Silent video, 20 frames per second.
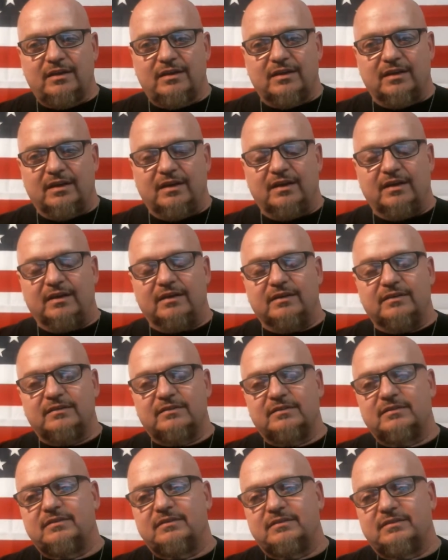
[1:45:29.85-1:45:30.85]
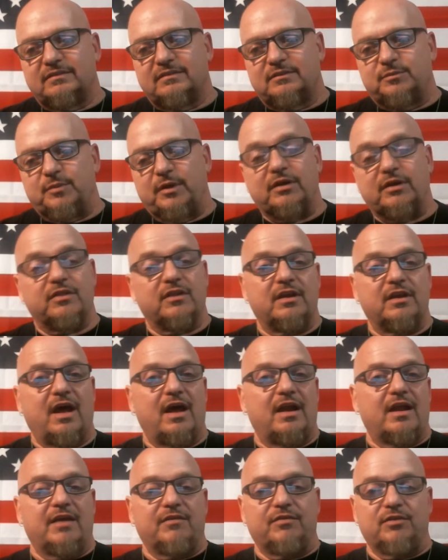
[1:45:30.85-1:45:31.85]
Better than
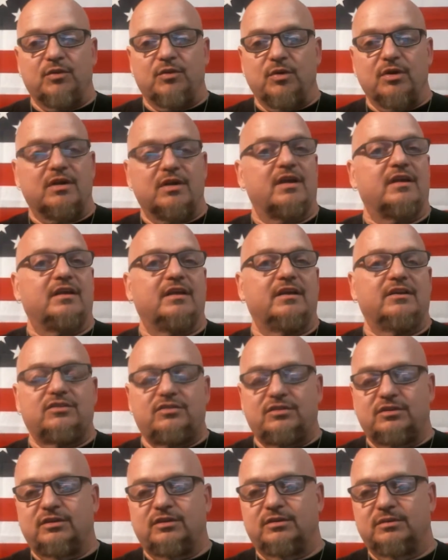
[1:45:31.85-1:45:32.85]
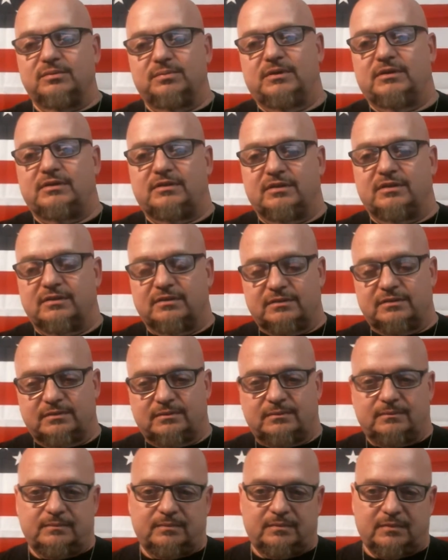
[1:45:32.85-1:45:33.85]
not having to work, I guess, But
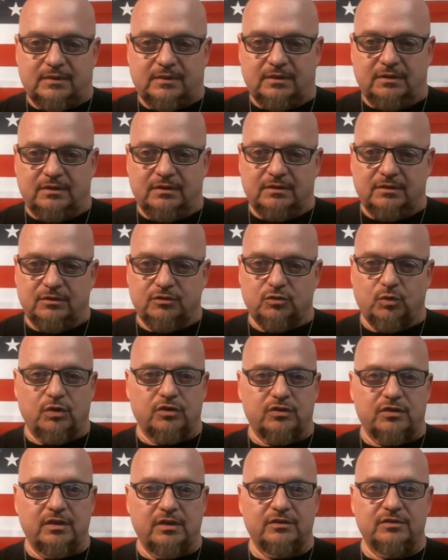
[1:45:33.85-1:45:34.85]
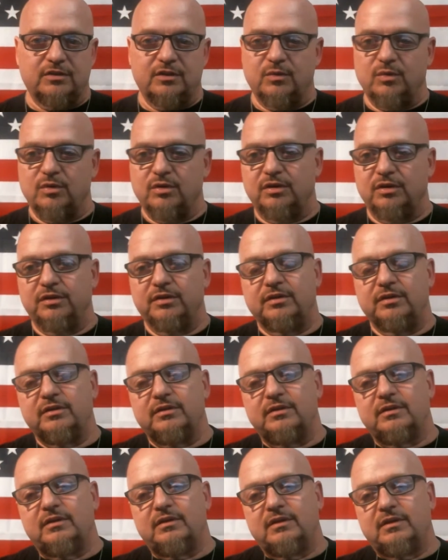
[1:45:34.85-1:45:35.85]
there's worse things in the world.
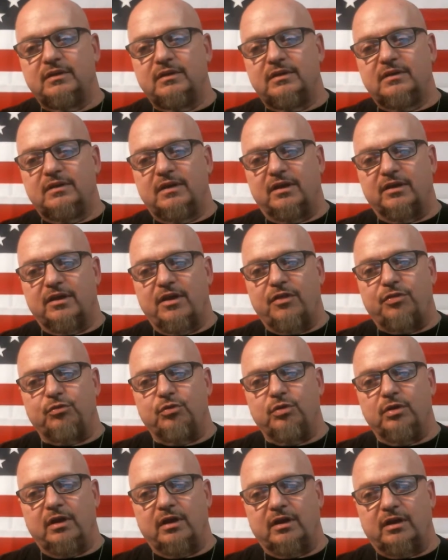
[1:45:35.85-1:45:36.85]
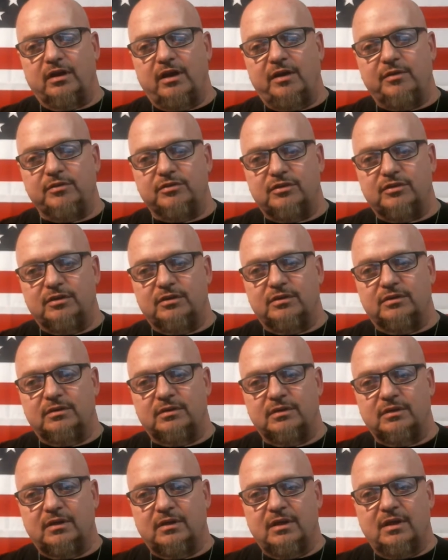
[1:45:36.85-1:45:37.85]
I'll get through it like I always do.
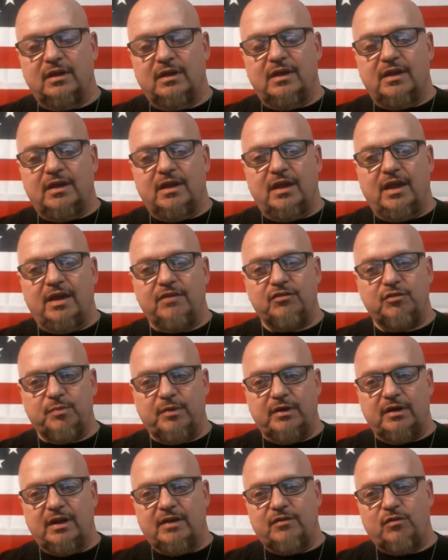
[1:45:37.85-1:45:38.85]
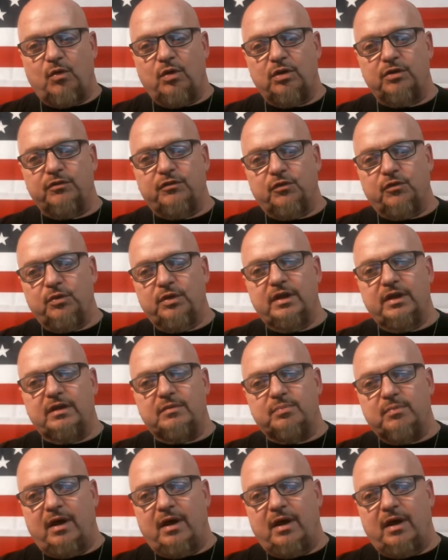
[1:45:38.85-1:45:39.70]
Everybody have a wonderful week.